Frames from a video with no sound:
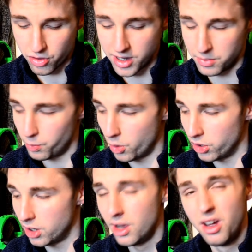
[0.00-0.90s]
that I didn't want,
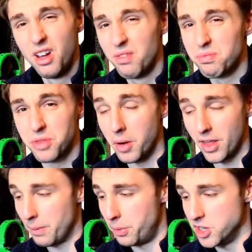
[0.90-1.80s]
don't let
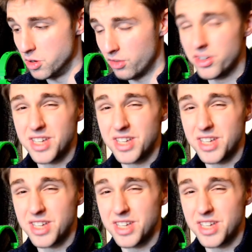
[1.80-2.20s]
that put you off because